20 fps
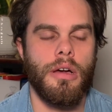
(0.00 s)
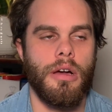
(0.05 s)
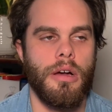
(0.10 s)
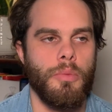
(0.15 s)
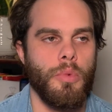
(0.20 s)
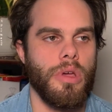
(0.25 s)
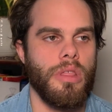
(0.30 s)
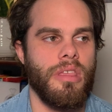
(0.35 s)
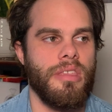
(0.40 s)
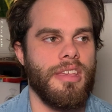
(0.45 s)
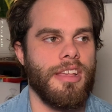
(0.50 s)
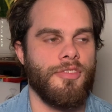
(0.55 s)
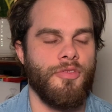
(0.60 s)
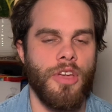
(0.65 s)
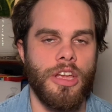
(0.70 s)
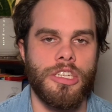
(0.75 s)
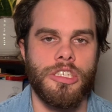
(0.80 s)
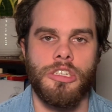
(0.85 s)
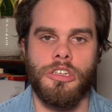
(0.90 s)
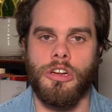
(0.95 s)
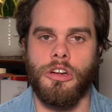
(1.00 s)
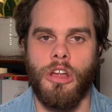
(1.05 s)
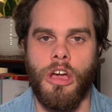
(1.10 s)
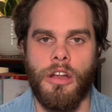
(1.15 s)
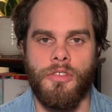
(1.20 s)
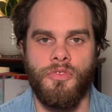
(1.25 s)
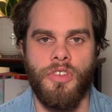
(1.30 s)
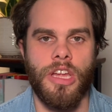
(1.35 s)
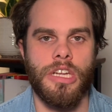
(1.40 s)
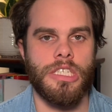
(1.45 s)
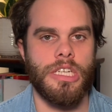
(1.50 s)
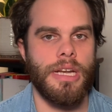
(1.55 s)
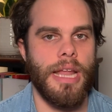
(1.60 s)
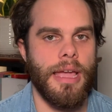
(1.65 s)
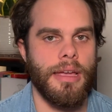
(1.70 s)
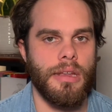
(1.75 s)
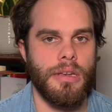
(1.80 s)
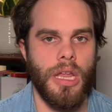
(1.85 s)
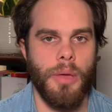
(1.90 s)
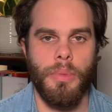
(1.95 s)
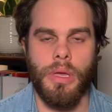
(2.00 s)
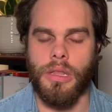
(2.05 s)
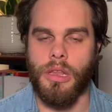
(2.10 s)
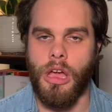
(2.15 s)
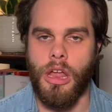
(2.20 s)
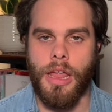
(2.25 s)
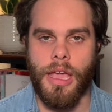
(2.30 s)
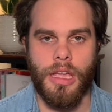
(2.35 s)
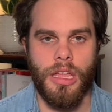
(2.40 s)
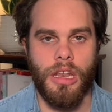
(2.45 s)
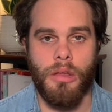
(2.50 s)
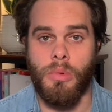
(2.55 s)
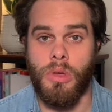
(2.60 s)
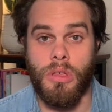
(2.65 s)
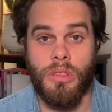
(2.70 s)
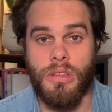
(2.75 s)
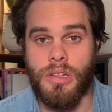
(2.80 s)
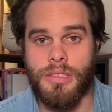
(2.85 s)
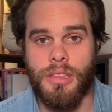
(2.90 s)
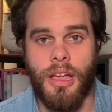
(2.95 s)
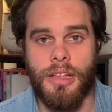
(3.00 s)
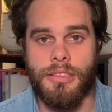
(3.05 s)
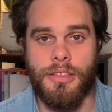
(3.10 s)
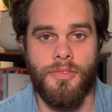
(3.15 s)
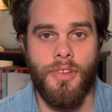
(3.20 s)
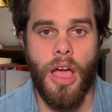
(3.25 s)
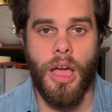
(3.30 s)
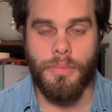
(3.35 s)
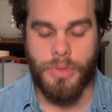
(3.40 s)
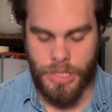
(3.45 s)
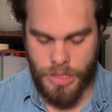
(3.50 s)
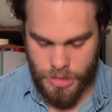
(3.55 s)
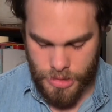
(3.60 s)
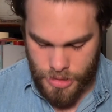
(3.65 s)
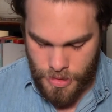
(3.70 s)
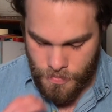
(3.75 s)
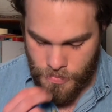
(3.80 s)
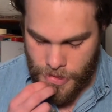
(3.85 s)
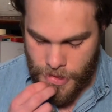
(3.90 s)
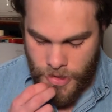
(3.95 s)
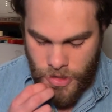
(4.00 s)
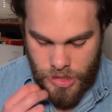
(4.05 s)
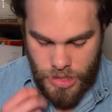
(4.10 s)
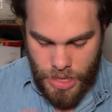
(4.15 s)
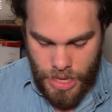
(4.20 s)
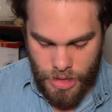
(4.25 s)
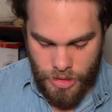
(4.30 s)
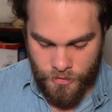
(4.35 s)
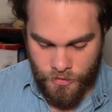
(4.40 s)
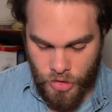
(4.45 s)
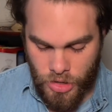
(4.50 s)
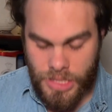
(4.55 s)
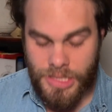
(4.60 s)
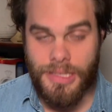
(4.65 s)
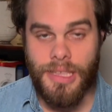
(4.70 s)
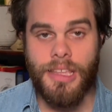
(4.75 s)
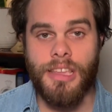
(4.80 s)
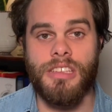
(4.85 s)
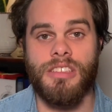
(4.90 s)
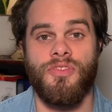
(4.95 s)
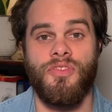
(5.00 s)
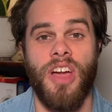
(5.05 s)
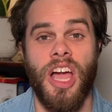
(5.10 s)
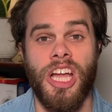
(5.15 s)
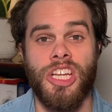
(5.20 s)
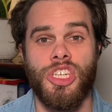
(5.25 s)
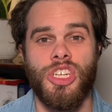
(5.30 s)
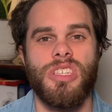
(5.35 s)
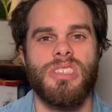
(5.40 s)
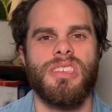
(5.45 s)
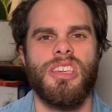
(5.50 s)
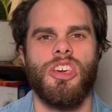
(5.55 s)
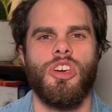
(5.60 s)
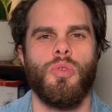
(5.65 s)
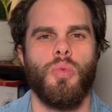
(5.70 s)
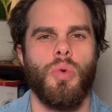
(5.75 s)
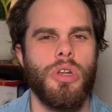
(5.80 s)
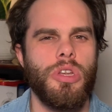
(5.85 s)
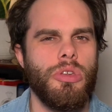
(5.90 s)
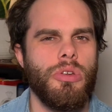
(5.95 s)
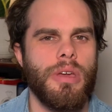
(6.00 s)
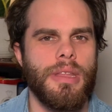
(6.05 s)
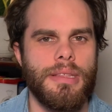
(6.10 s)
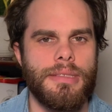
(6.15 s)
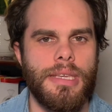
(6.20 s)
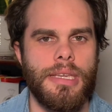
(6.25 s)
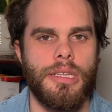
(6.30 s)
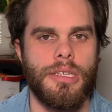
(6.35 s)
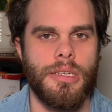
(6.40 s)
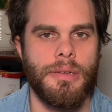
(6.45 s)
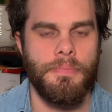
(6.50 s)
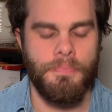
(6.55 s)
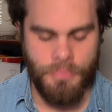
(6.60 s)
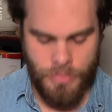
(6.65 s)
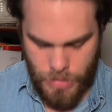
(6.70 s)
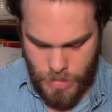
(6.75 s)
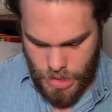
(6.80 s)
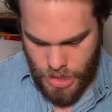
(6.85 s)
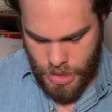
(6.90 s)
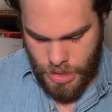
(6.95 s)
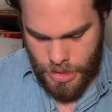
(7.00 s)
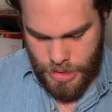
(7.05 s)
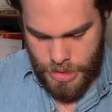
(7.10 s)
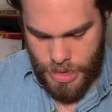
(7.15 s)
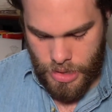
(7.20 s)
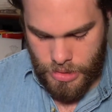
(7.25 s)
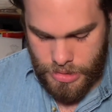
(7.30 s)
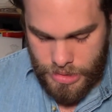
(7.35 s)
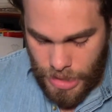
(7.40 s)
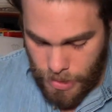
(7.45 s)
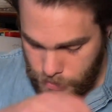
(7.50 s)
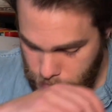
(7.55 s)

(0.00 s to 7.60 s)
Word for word: whether that's fiction or nonfiction, academic, non-academic, there's lots of options. So yeah, the first thing is find your skill. What are you gonna teach? Now, step